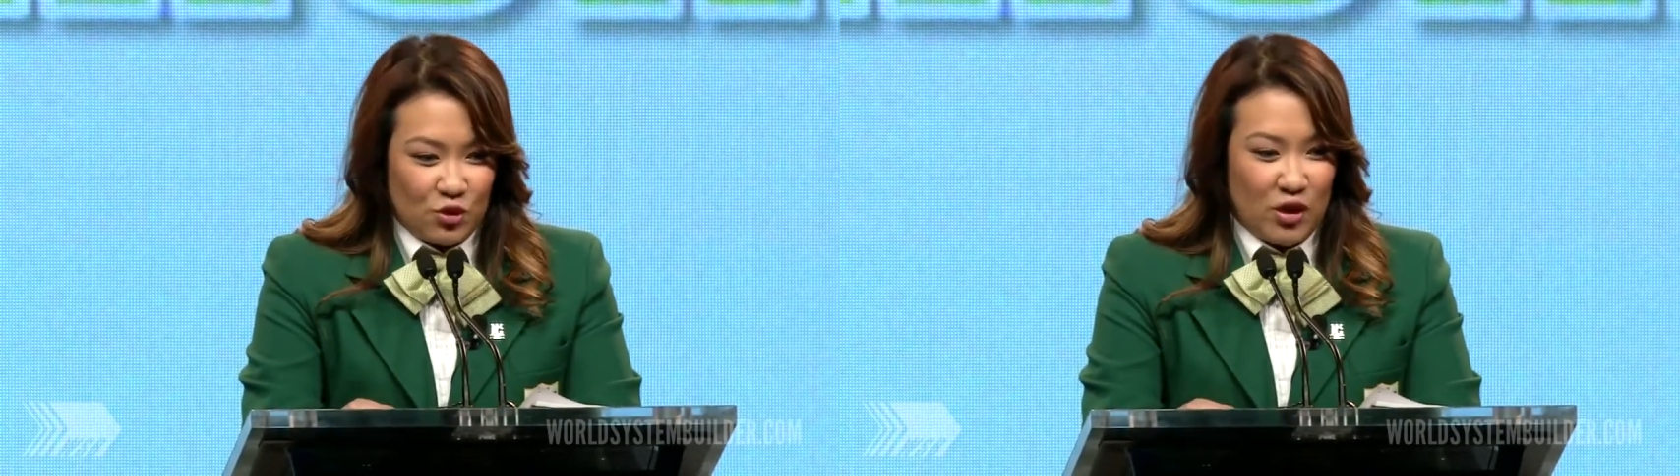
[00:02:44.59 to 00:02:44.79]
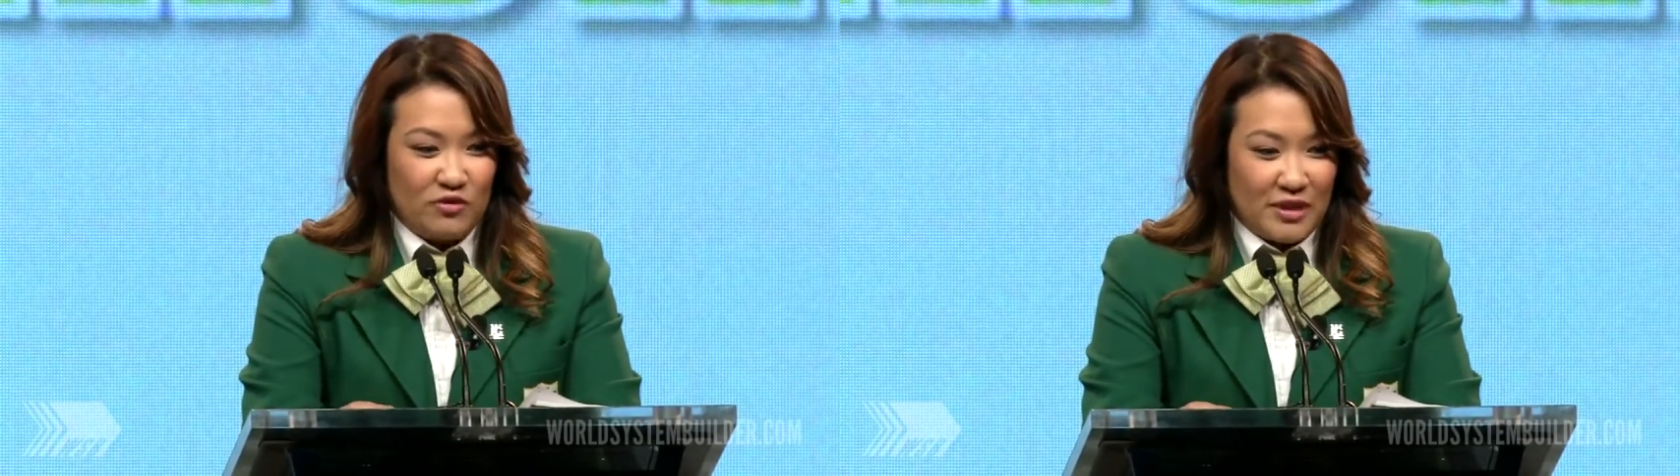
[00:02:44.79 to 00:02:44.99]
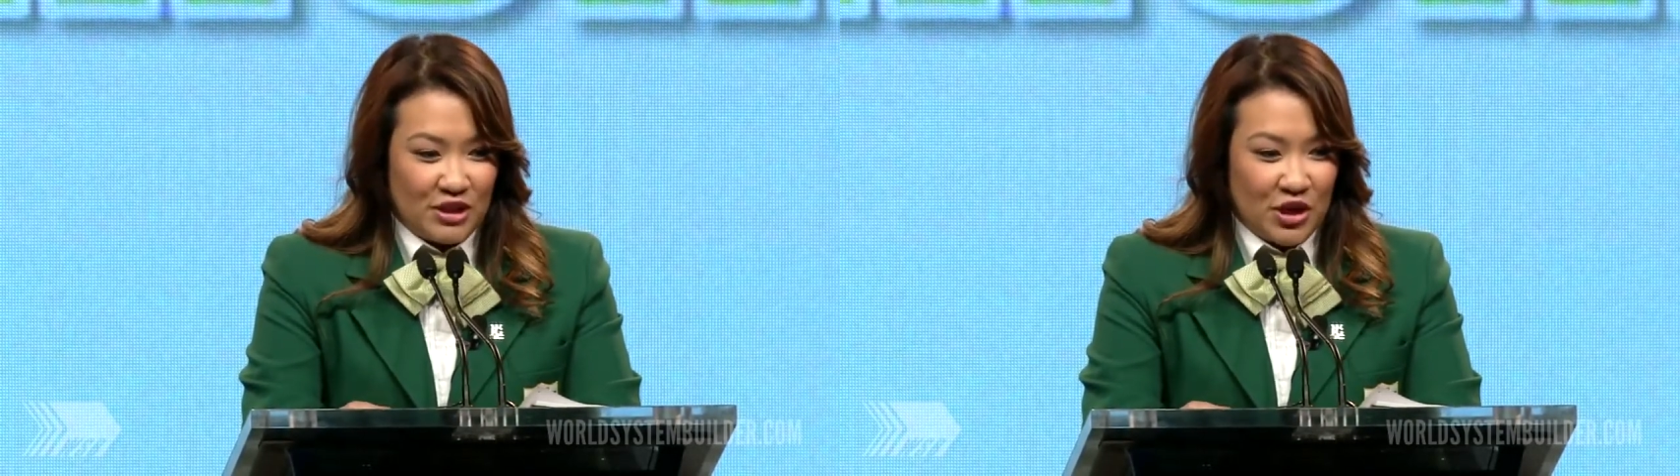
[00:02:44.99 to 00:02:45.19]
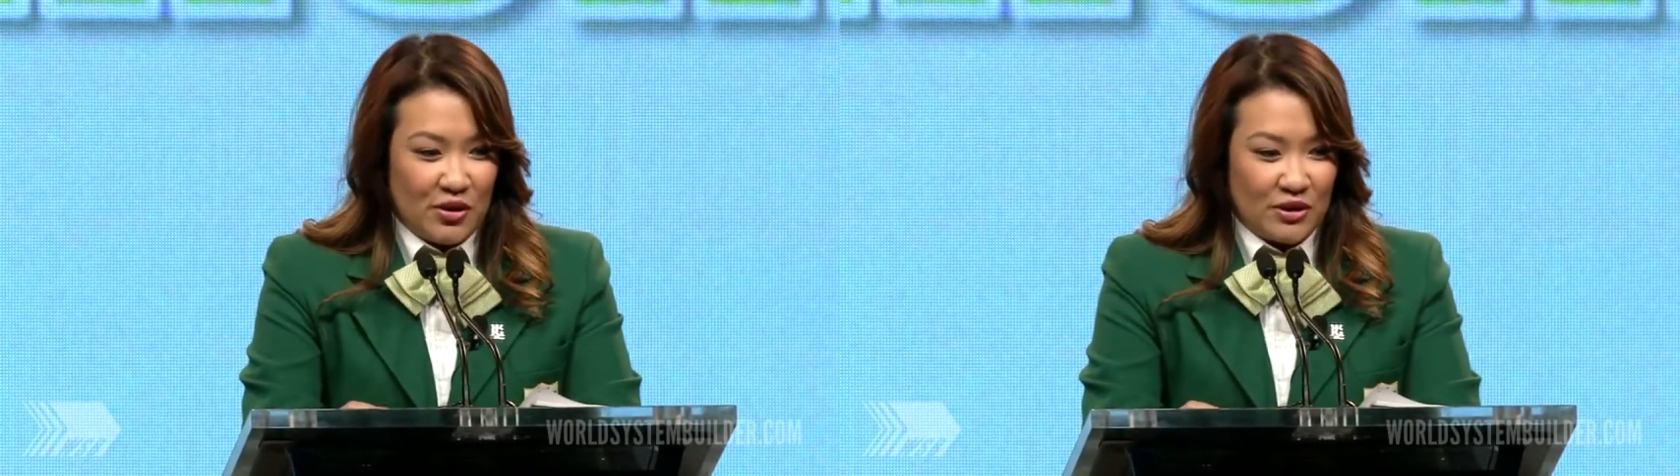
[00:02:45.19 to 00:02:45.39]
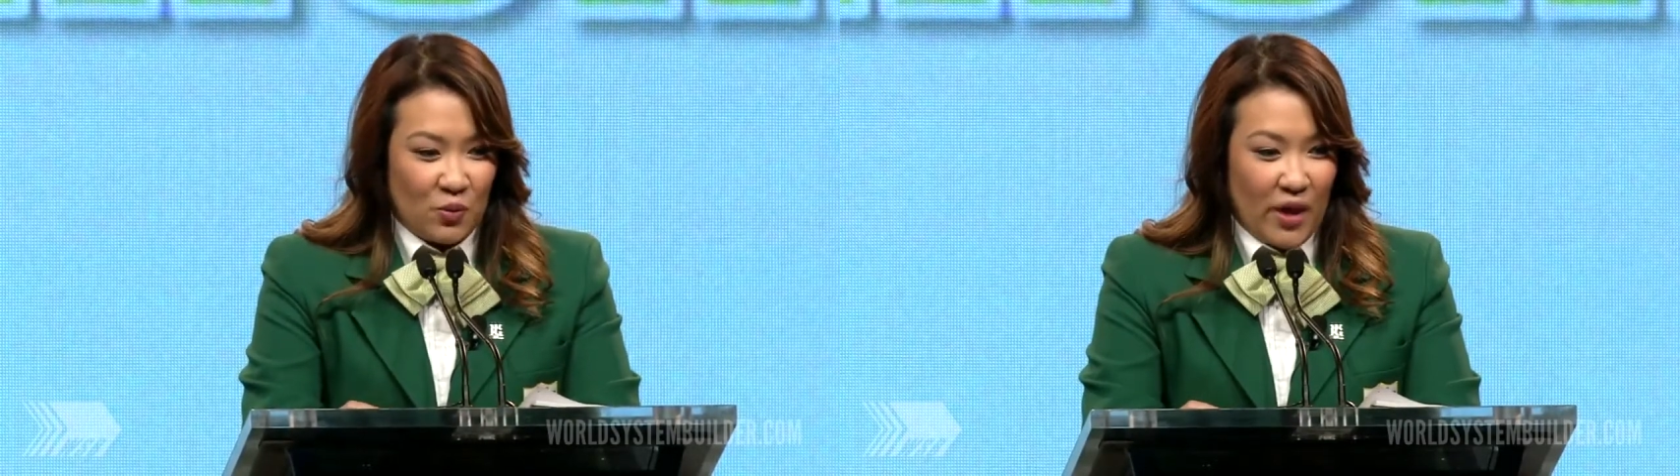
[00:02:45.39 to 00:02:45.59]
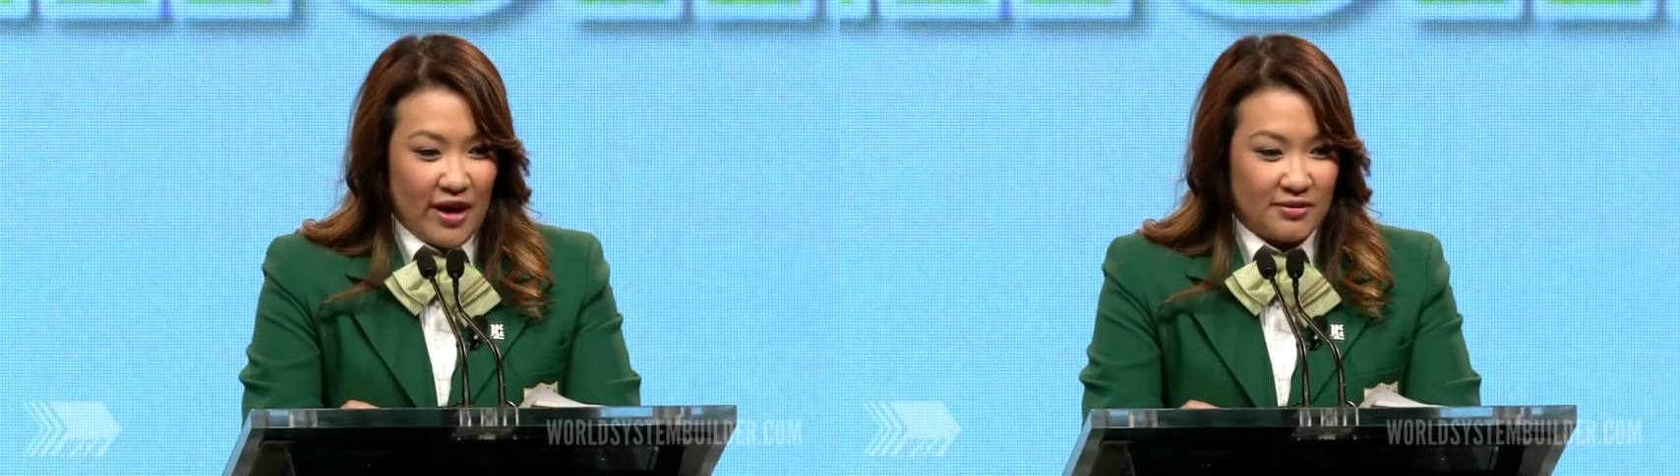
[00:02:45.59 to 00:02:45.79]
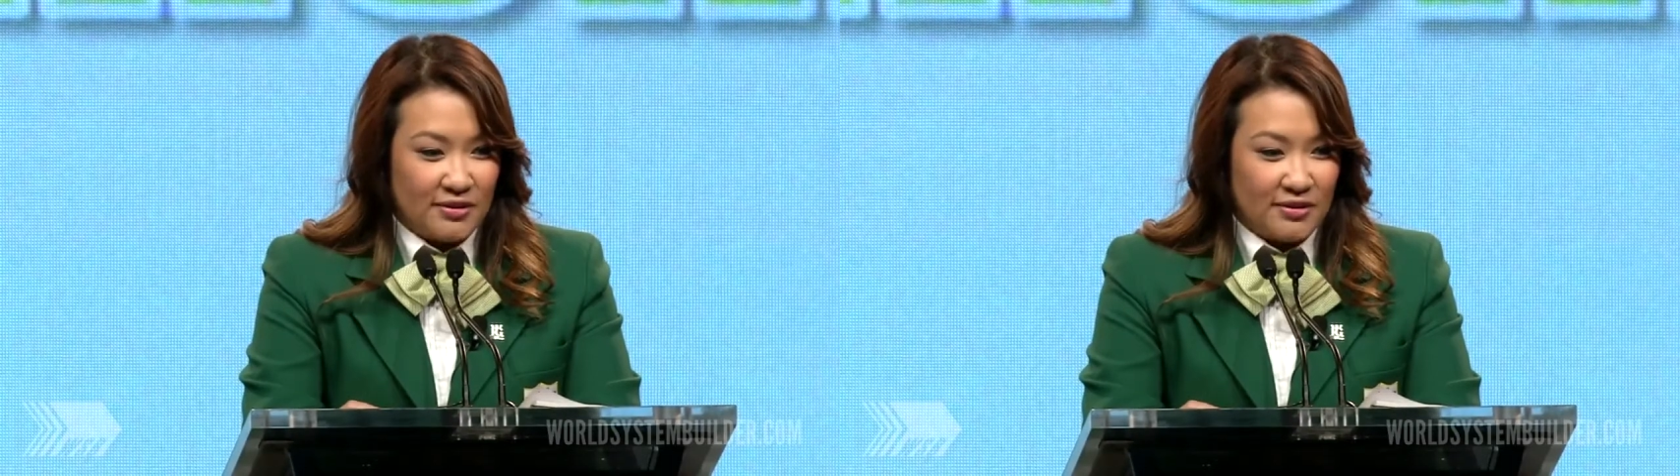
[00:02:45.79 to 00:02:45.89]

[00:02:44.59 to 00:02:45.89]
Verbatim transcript: 12 months ago as well.